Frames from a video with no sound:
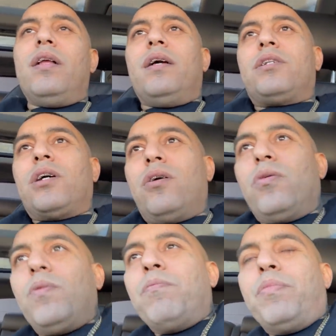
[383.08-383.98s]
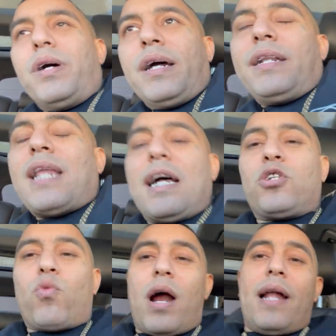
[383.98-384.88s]
So, but
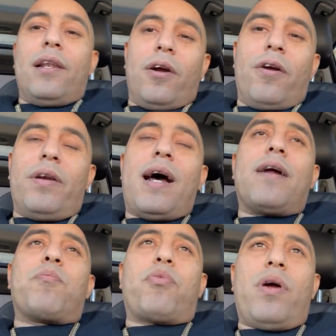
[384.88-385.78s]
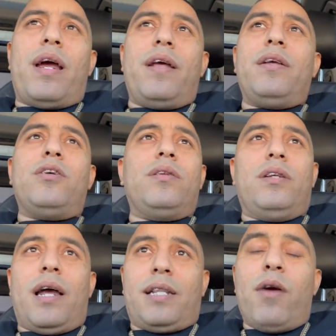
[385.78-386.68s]
that's where I learned how to pray.
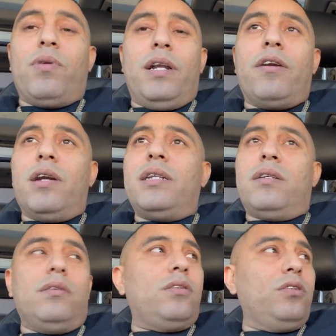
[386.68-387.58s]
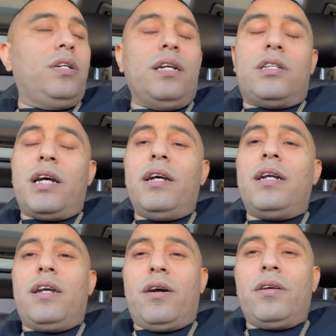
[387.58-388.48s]
Like they would literally get, tell you to
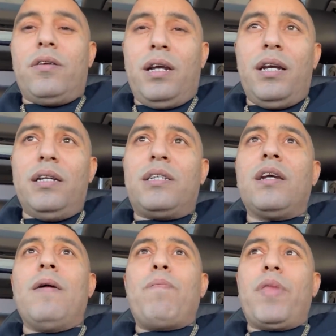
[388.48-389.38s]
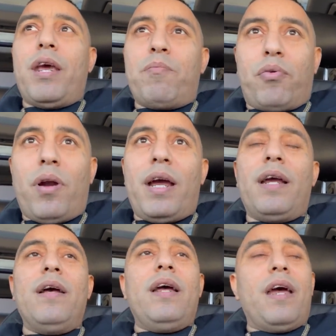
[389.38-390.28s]
get on your knees and
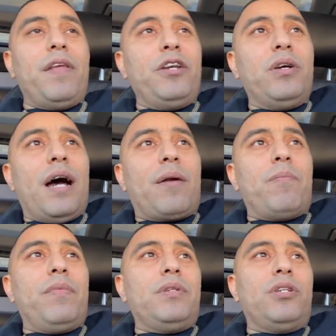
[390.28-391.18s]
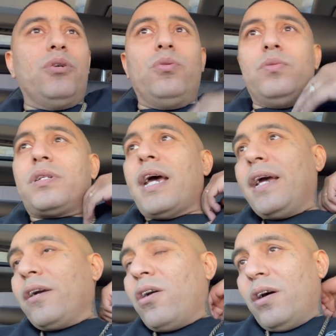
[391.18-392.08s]
pray. And then you got to do
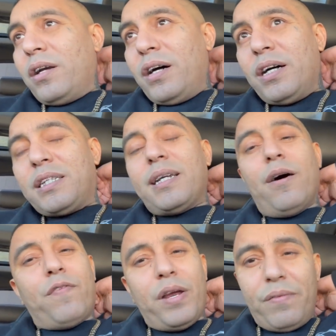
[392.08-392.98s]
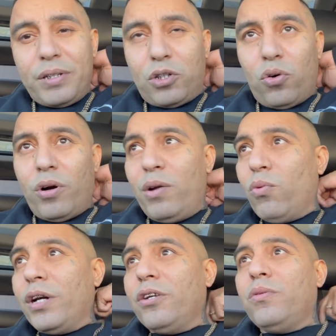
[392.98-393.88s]
thing called uh, self inventory,
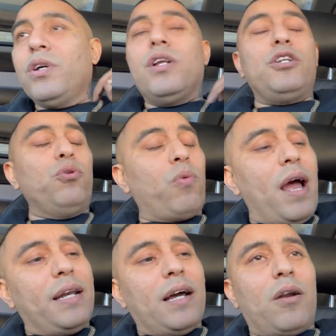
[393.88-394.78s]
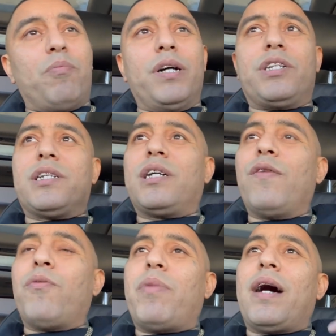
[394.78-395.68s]
where you you write down a bunch of
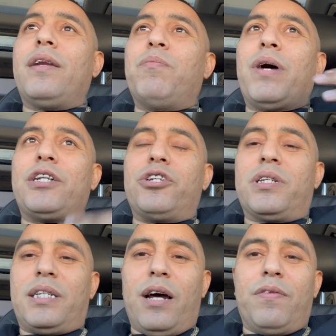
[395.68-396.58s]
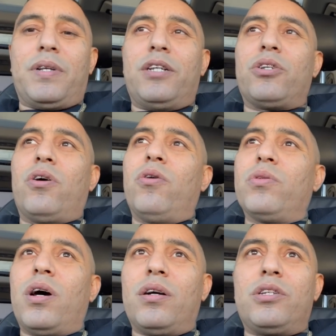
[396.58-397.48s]
stuff about about yourself that you're
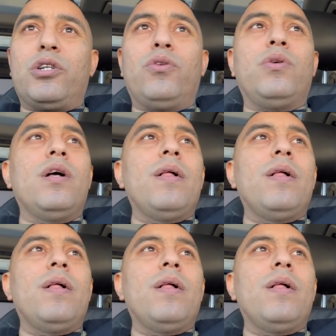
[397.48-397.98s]
holding on to,